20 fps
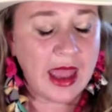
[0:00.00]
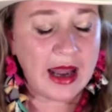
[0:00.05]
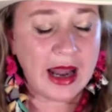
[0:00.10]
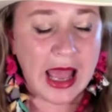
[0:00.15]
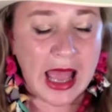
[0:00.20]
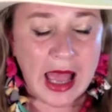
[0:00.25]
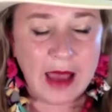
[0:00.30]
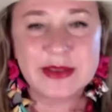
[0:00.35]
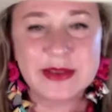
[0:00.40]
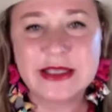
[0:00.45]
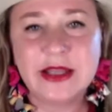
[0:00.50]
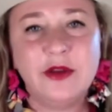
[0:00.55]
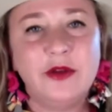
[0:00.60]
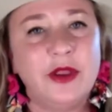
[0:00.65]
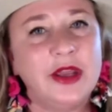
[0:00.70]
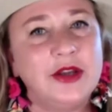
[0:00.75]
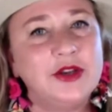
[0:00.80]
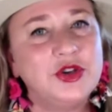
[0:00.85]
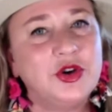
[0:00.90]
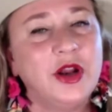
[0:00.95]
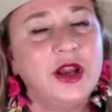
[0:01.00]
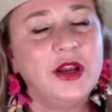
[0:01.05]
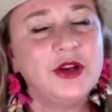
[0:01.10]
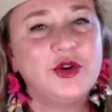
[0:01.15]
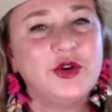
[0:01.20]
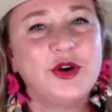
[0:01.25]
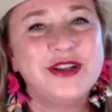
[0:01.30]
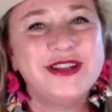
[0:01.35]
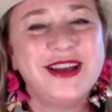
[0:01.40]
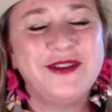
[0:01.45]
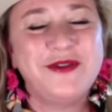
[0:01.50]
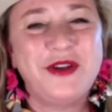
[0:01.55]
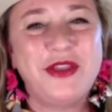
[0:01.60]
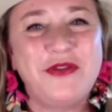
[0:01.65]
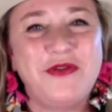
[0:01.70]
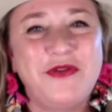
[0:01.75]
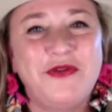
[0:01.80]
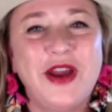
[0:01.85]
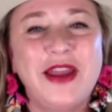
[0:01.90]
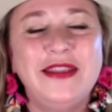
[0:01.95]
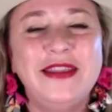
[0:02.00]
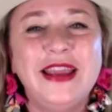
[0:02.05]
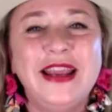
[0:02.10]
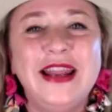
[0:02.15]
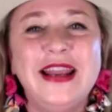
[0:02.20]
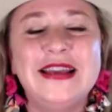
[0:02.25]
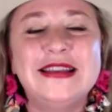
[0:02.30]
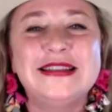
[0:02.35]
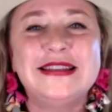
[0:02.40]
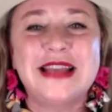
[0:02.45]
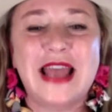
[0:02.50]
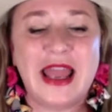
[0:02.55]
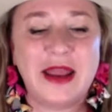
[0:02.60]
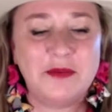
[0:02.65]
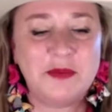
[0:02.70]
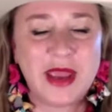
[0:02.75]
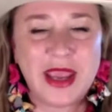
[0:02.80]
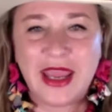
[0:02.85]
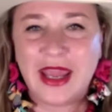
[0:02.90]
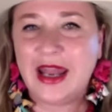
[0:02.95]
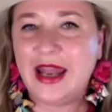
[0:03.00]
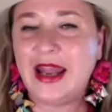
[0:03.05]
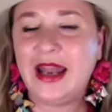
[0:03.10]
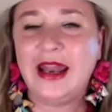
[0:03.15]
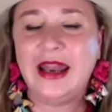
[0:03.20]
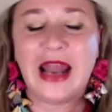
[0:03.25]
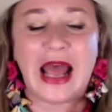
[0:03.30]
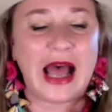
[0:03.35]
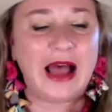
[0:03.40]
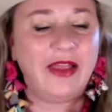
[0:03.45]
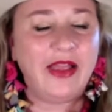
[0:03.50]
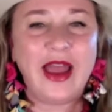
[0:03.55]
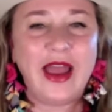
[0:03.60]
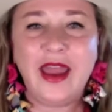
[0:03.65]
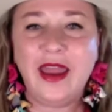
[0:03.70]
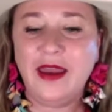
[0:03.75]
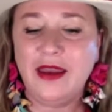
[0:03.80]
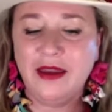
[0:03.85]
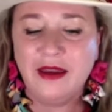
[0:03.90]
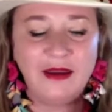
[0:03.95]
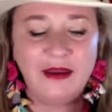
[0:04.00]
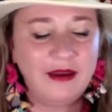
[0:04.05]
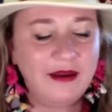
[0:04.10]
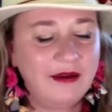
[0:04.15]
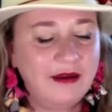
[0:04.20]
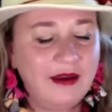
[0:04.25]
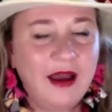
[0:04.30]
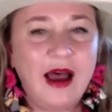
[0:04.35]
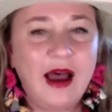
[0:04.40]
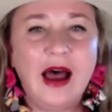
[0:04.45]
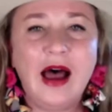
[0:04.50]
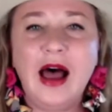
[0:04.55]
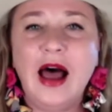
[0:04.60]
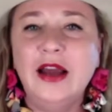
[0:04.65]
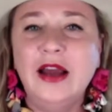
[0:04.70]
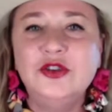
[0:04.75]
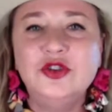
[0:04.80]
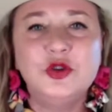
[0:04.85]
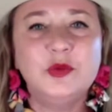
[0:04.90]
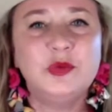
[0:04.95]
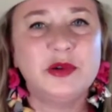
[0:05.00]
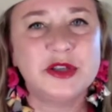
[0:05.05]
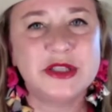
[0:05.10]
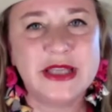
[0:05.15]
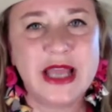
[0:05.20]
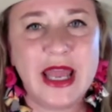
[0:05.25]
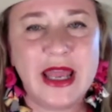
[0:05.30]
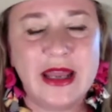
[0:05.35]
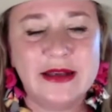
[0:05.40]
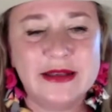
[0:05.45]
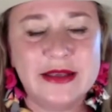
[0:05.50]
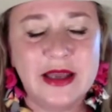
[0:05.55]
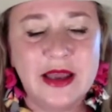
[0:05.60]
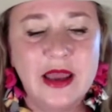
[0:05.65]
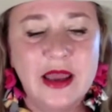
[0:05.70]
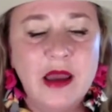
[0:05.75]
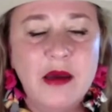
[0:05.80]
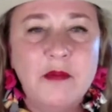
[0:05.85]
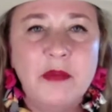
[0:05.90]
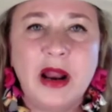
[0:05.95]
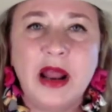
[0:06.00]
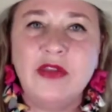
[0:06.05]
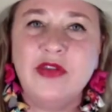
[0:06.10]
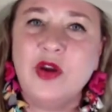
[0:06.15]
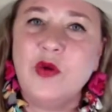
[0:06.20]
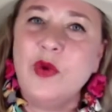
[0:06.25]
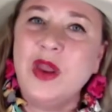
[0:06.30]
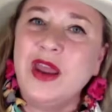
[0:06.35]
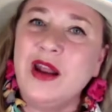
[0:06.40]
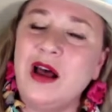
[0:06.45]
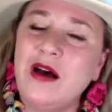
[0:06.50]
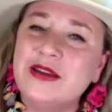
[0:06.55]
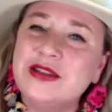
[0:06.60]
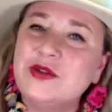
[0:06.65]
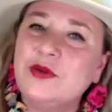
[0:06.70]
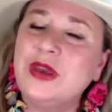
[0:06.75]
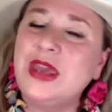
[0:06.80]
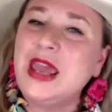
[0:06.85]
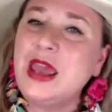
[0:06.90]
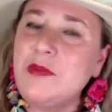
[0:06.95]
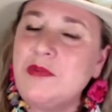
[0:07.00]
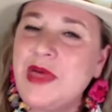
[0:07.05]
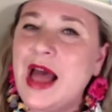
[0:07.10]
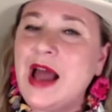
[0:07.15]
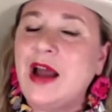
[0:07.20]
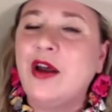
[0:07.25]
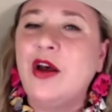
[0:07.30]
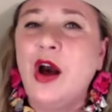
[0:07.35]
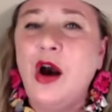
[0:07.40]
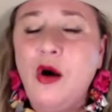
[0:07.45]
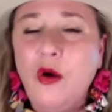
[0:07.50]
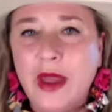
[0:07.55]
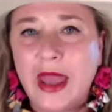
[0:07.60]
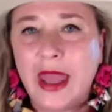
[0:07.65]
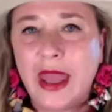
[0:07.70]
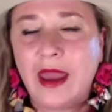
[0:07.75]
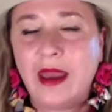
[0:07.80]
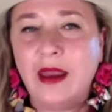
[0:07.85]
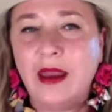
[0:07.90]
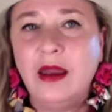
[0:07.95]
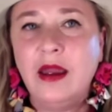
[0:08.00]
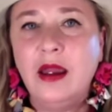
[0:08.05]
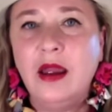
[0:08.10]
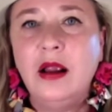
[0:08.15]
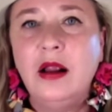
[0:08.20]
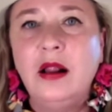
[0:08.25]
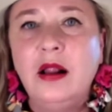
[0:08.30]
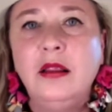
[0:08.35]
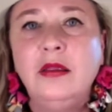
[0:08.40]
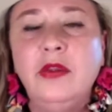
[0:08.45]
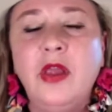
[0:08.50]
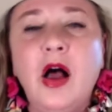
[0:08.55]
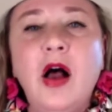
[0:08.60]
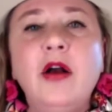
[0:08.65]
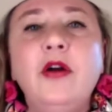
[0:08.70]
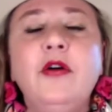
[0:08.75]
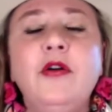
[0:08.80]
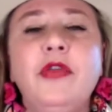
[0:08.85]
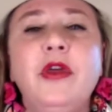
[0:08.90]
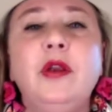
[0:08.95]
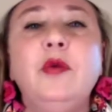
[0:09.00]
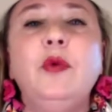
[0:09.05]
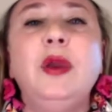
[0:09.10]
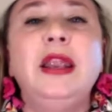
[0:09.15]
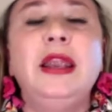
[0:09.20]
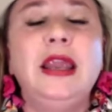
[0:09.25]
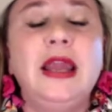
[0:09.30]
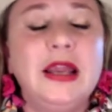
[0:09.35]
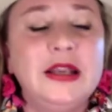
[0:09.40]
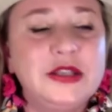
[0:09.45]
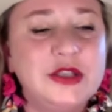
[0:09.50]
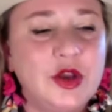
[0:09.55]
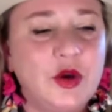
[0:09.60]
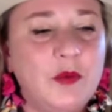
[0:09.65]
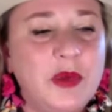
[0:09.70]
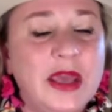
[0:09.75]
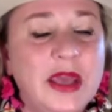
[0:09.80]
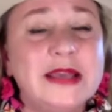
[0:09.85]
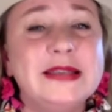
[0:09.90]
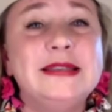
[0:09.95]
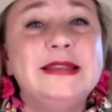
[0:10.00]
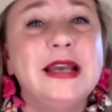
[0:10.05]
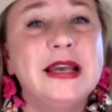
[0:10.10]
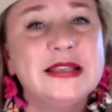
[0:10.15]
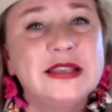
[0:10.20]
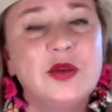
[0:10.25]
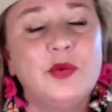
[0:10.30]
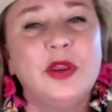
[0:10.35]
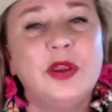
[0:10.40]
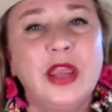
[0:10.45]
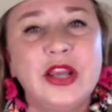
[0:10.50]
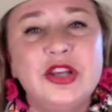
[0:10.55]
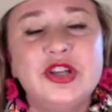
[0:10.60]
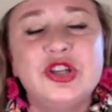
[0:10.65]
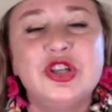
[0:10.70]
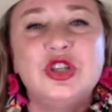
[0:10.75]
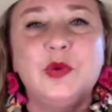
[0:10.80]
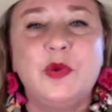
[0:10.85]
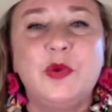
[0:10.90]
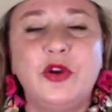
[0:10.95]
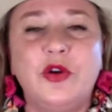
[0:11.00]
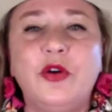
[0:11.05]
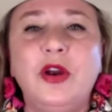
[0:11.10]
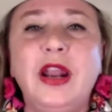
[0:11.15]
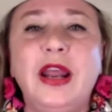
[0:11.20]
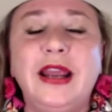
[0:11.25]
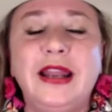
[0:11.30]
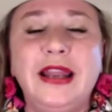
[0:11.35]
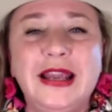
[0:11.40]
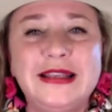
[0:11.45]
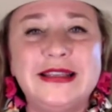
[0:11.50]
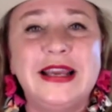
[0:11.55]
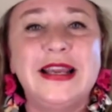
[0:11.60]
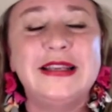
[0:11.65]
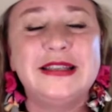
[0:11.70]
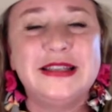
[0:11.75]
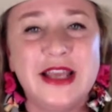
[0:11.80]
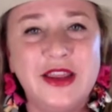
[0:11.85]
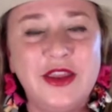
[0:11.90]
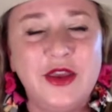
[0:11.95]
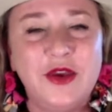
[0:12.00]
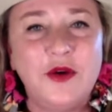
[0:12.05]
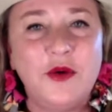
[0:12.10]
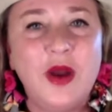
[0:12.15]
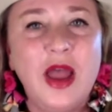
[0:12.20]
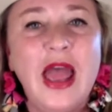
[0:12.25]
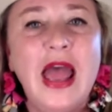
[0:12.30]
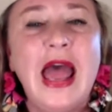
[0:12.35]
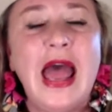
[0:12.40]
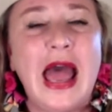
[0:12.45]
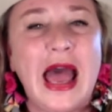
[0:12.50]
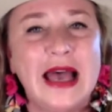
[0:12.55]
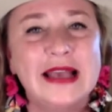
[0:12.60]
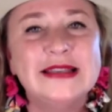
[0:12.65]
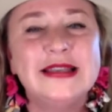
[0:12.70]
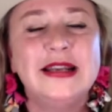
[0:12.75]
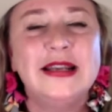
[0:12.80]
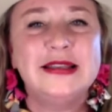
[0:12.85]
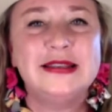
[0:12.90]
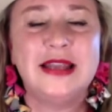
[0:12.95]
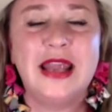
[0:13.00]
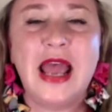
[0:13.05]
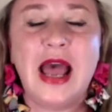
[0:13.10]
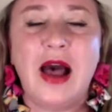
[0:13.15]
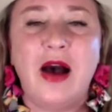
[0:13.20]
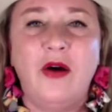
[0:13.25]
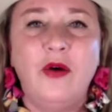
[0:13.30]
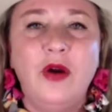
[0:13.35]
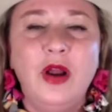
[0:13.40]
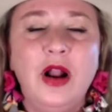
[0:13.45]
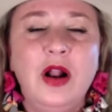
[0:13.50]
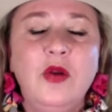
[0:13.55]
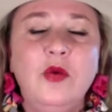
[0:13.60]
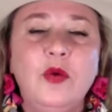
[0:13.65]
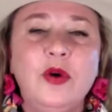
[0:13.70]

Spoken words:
And absolutely turning towards it with friendliness and making it an ally, 100%. But I think we can also keep that going longer than we need to, because does the relationship with the critic need to continue as it is now?